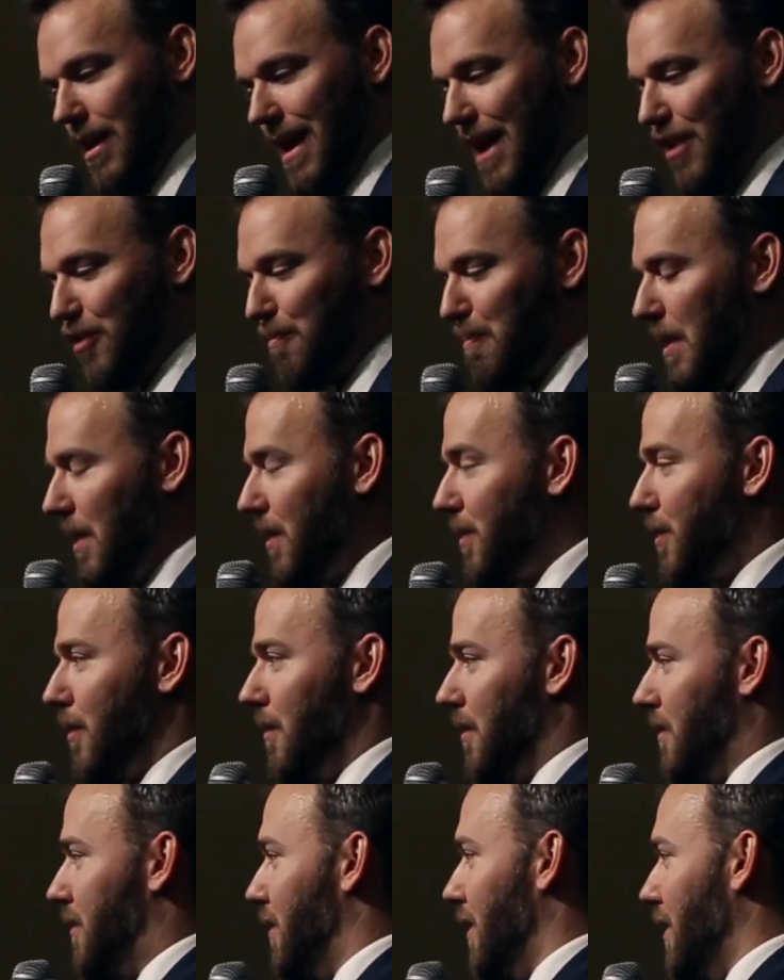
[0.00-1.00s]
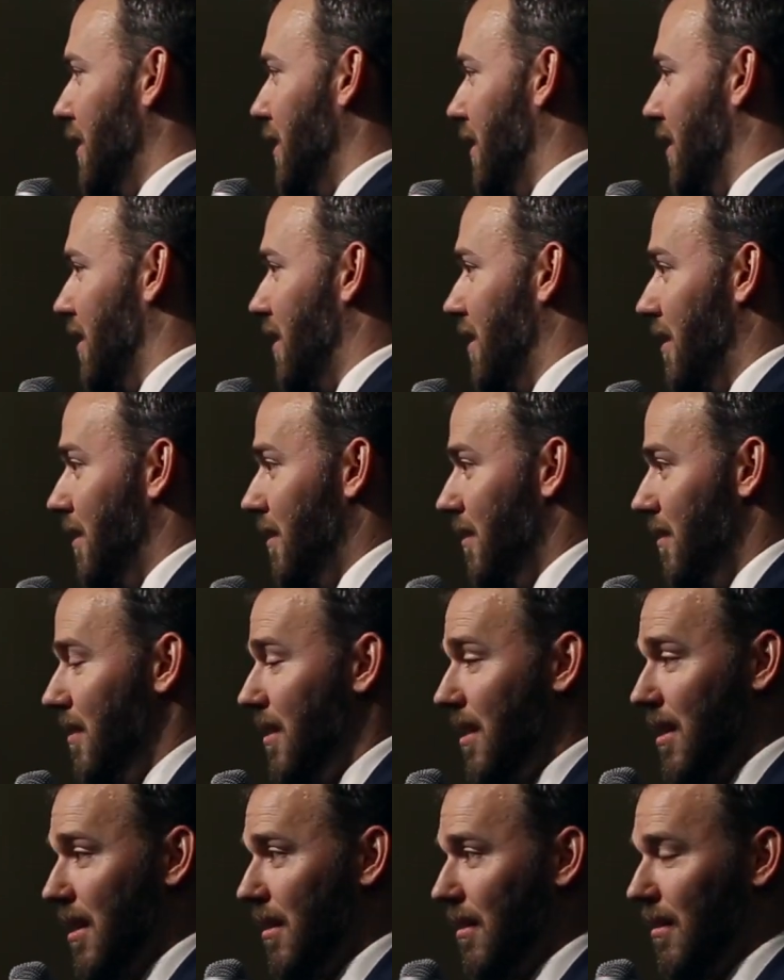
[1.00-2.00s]
SB 13,
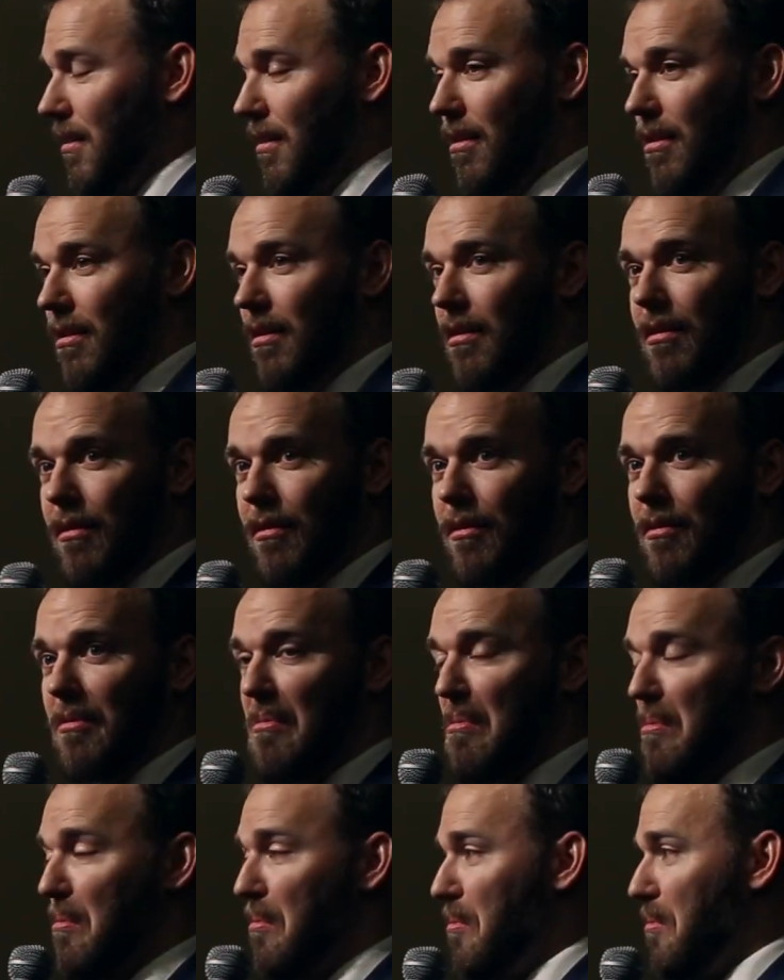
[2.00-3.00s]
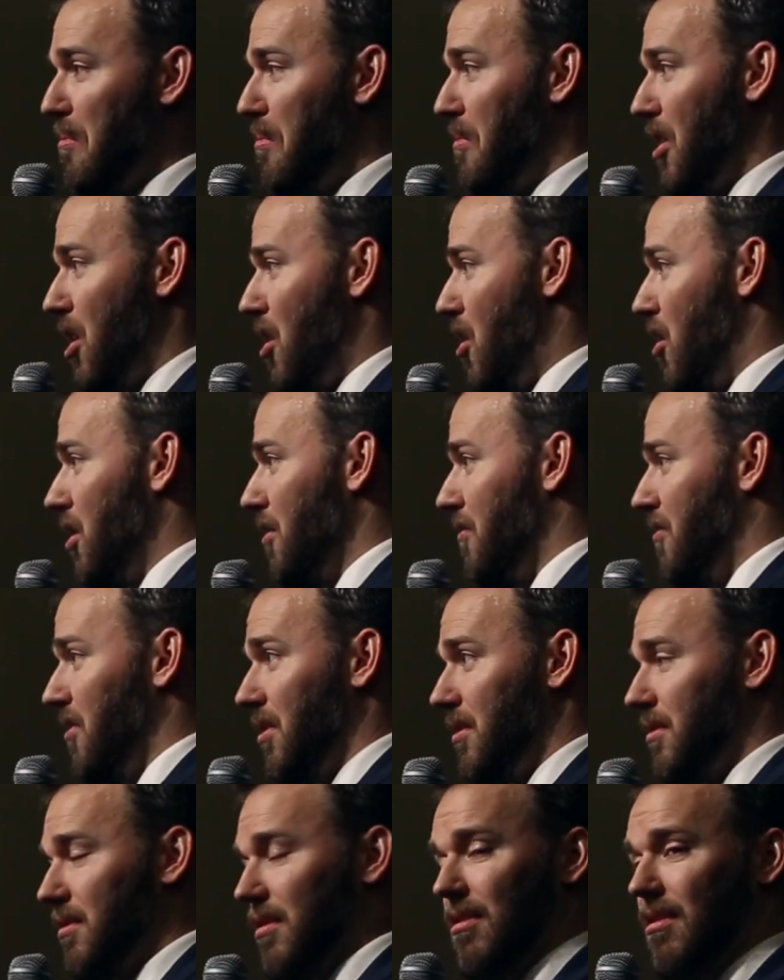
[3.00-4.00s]
the heart of
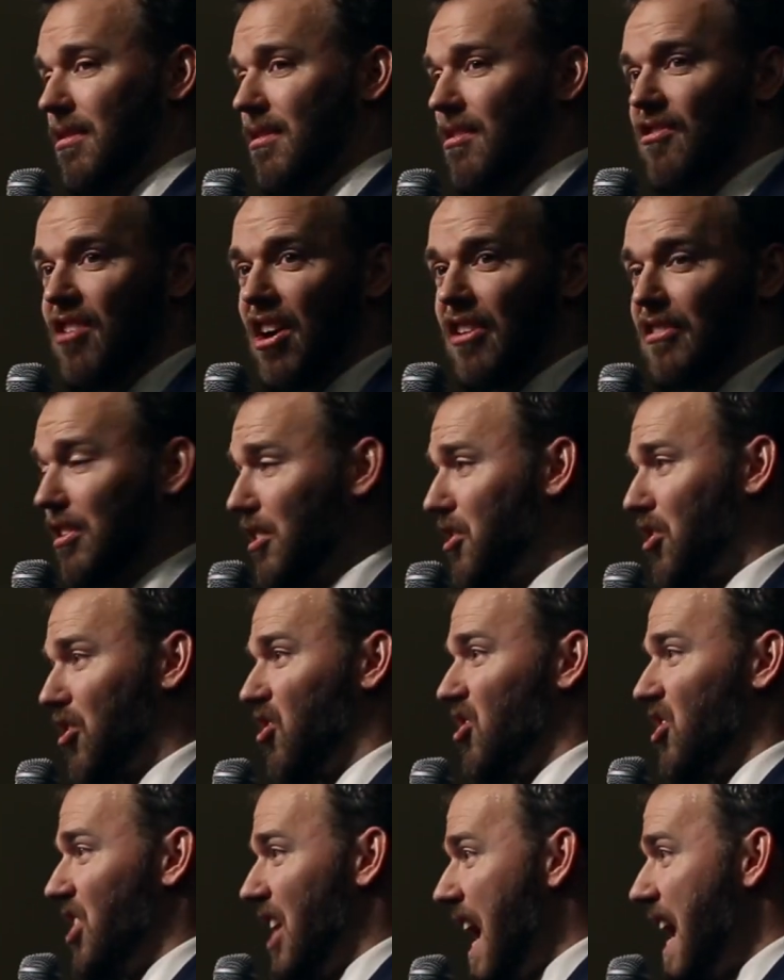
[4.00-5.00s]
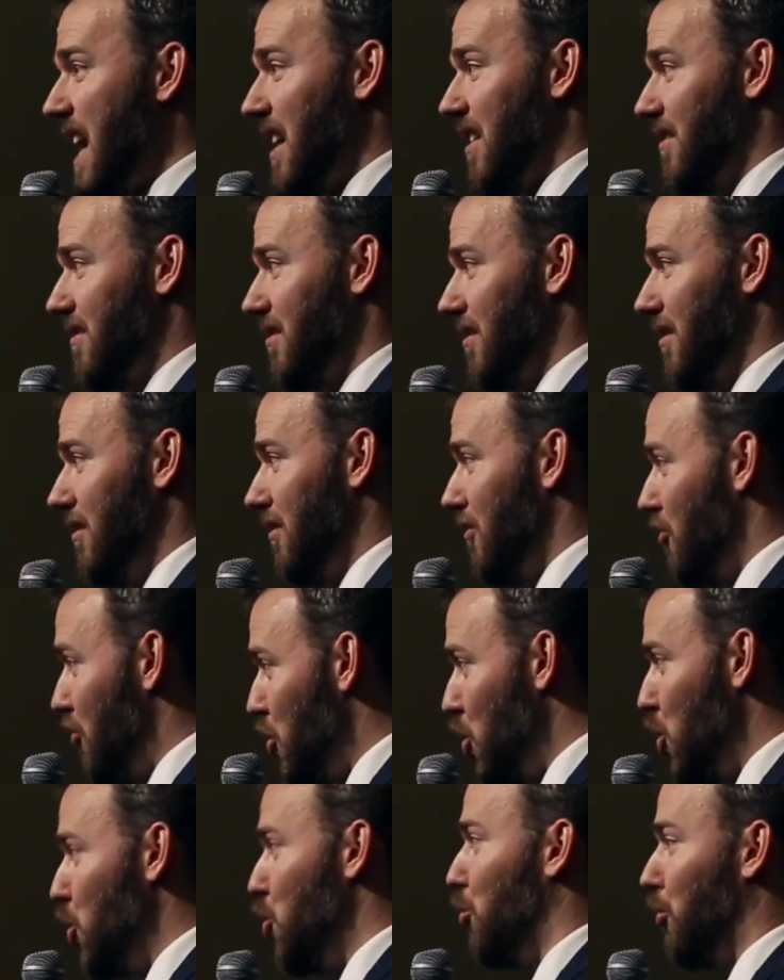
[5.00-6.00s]
it, doesn't create
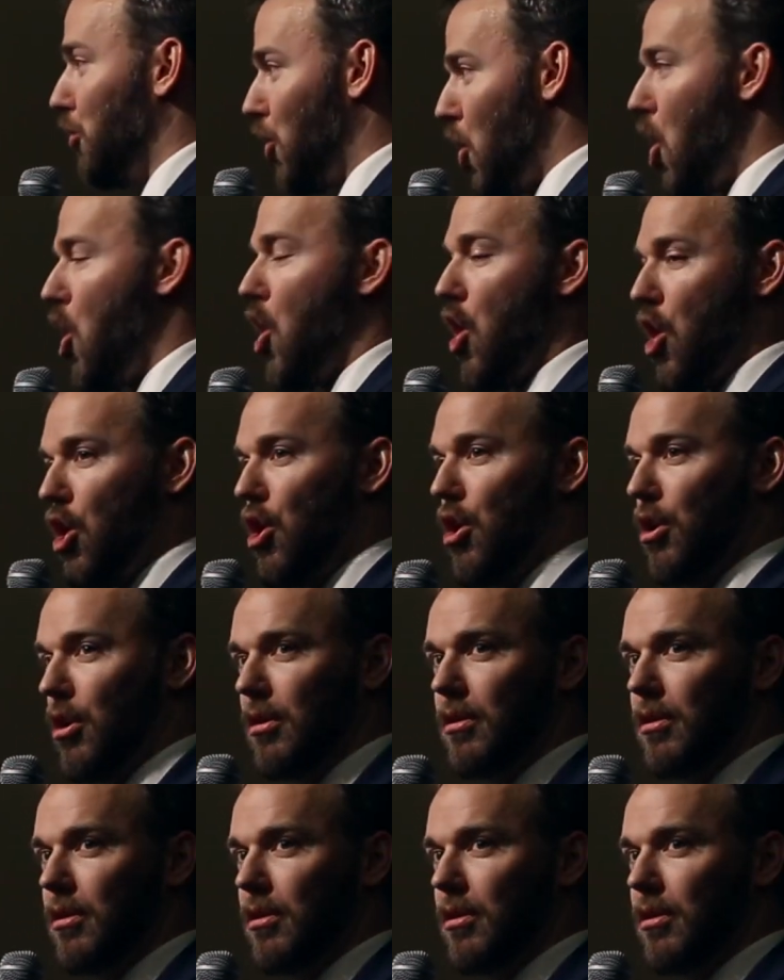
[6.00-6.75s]
new law